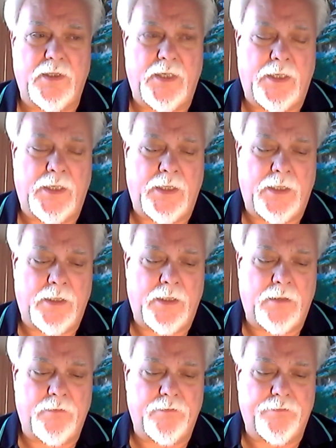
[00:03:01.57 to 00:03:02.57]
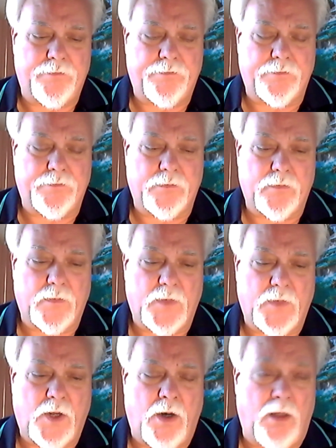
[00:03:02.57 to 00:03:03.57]
um,
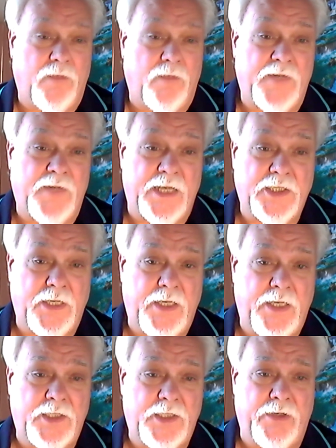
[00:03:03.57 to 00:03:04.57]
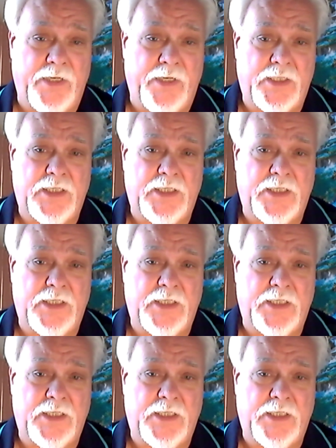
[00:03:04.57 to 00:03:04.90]
Call of Destiny series.